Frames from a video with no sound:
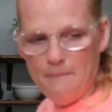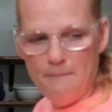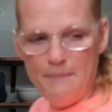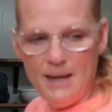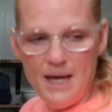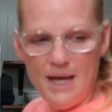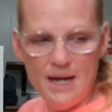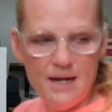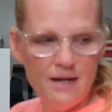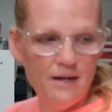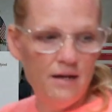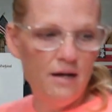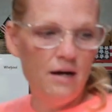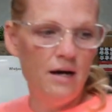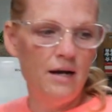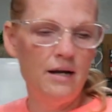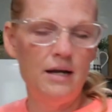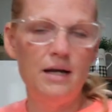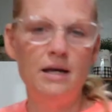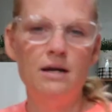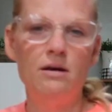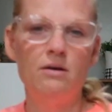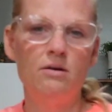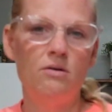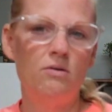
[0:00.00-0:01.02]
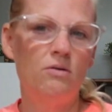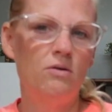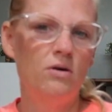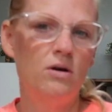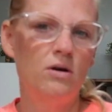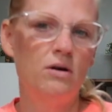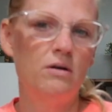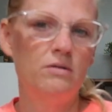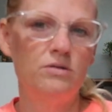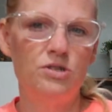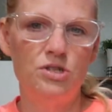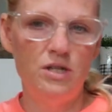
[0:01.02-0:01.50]
manicotti
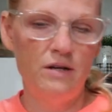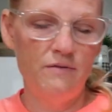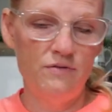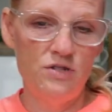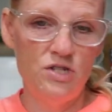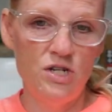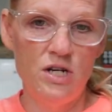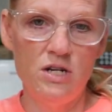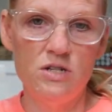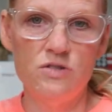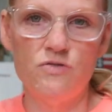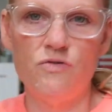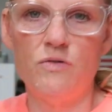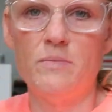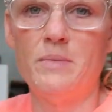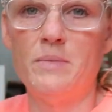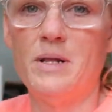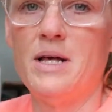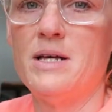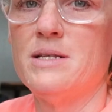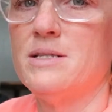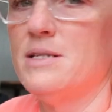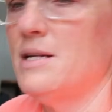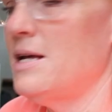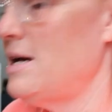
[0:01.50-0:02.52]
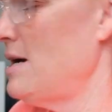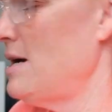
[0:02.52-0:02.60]
or stuffed shells from last